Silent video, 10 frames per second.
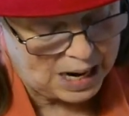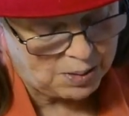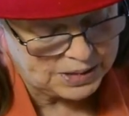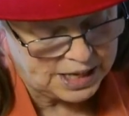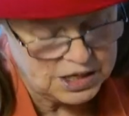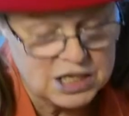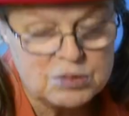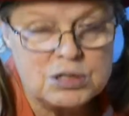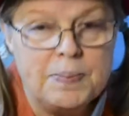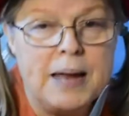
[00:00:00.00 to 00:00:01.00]
now and then. This
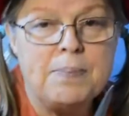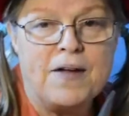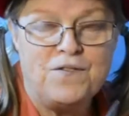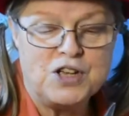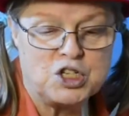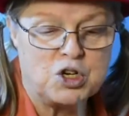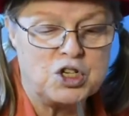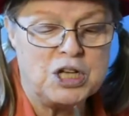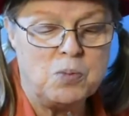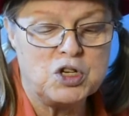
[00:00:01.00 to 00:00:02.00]
was made by
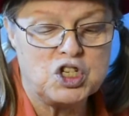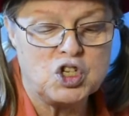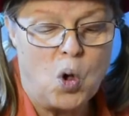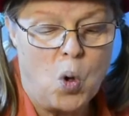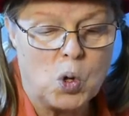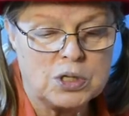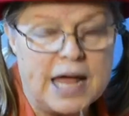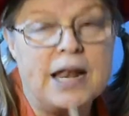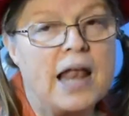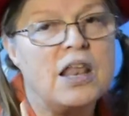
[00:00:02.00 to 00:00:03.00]
Fiskars. It was sold,
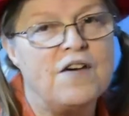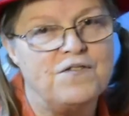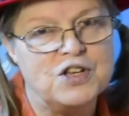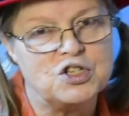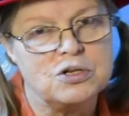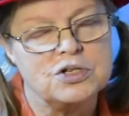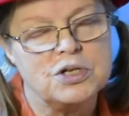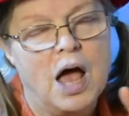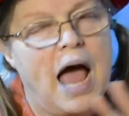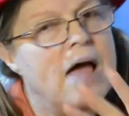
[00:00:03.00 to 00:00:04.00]
and I love Fiskars.
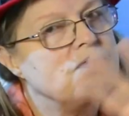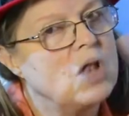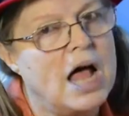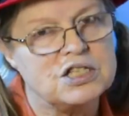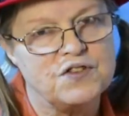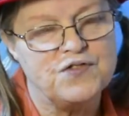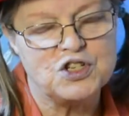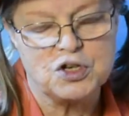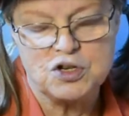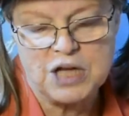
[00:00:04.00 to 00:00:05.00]
I have lots of
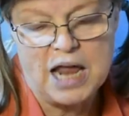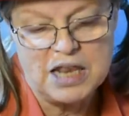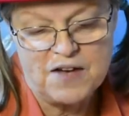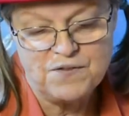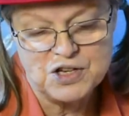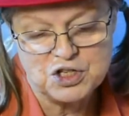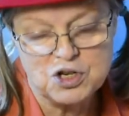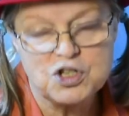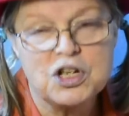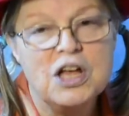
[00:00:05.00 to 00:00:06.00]
Fiskars. I love
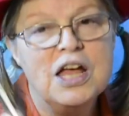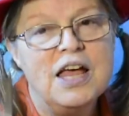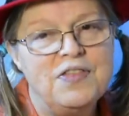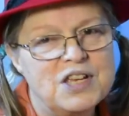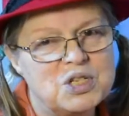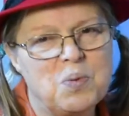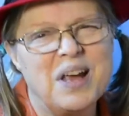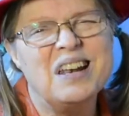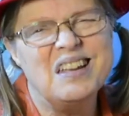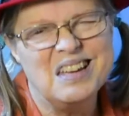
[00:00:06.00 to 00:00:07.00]
Fiskars. This
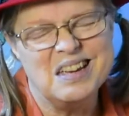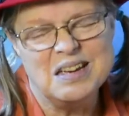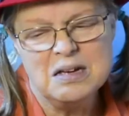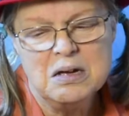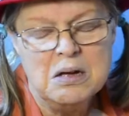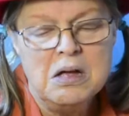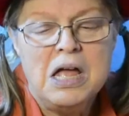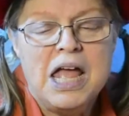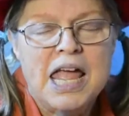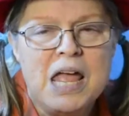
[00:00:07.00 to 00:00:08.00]
one, eh.
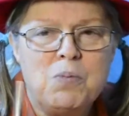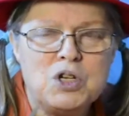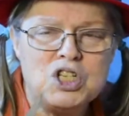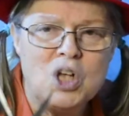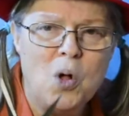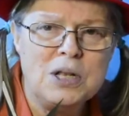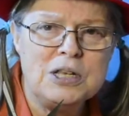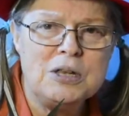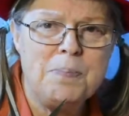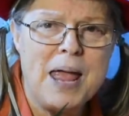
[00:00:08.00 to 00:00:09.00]
It was
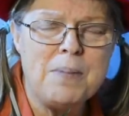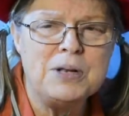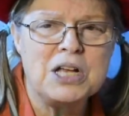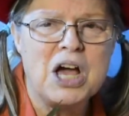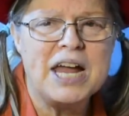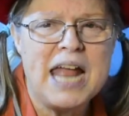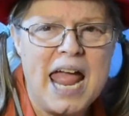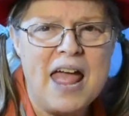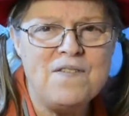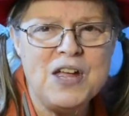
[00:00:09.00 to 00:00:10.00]
sold to be able to cut
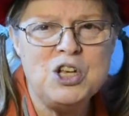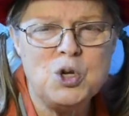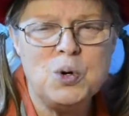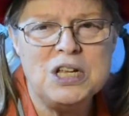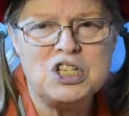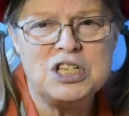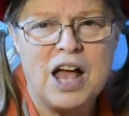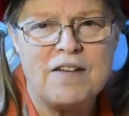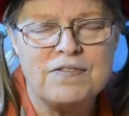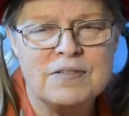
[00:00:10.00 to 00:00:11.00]
heavy-duty
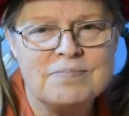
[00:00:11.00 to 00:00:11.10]
stuff.